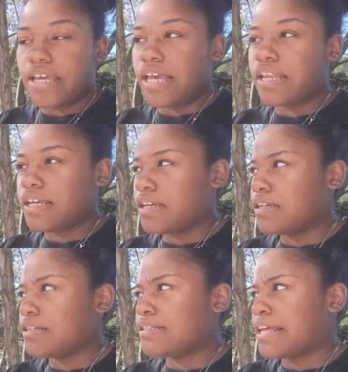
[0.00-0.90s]
It
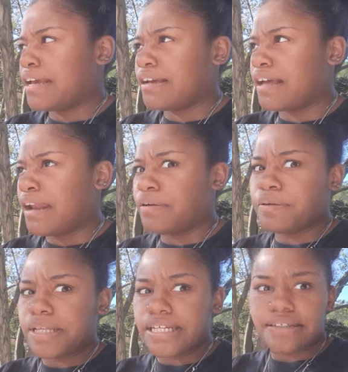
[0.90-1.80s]
is like
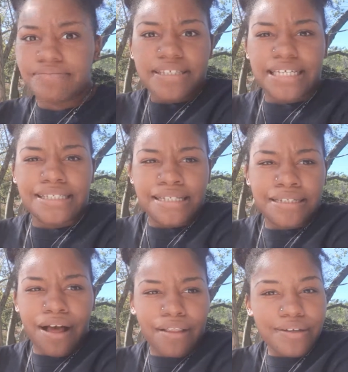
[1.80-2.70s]

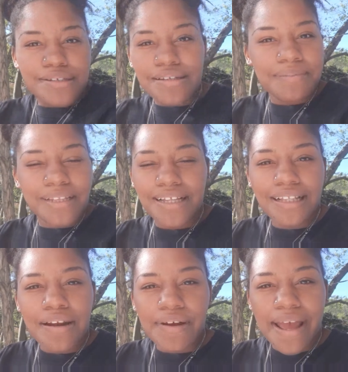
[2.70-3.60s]
$16 or something like
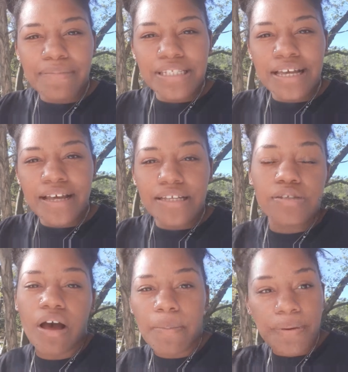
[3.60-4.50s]
that on Amazon.
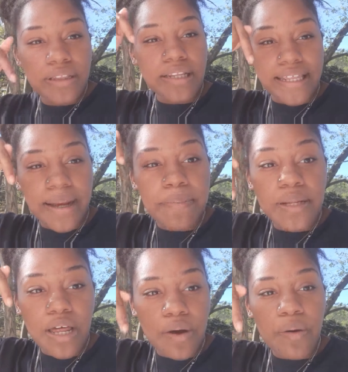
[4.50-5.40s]
So I'll put the link
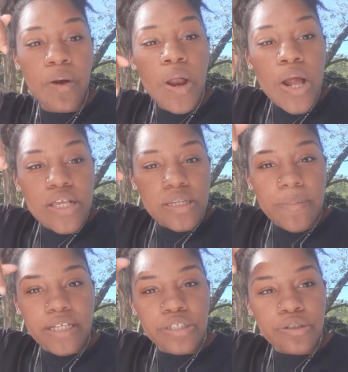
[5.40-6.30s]
below. So
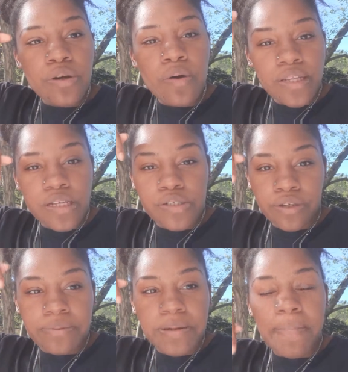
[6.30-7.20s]
make sure you go in the
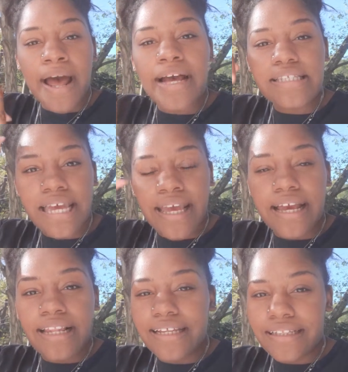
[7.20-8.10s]
description box
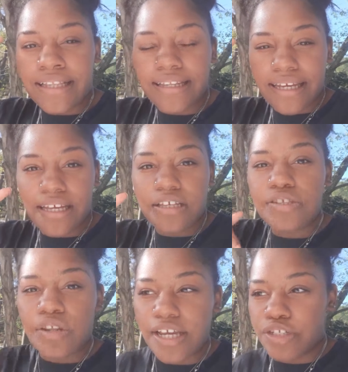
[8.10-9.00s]
and click the link
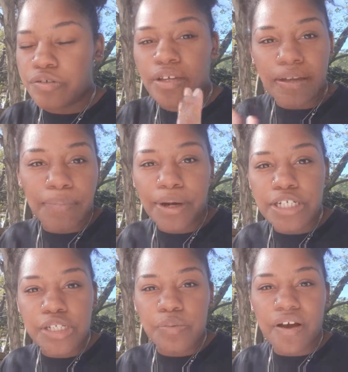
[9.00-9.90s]
so that you can
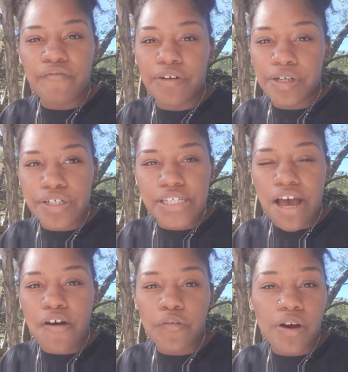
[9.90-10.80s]
purchase one for
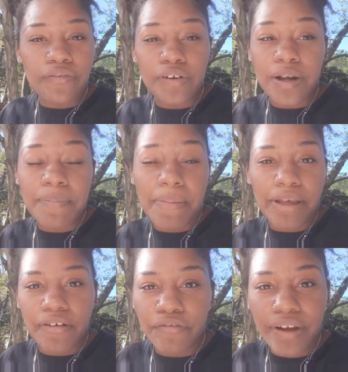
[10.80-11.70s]
yourself or for maybe
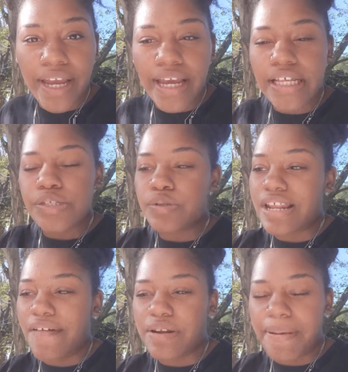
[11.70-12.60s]
a friend who's
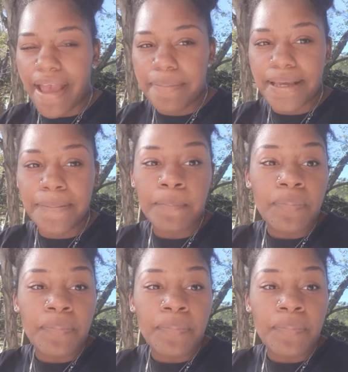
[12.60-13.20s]
having a baby.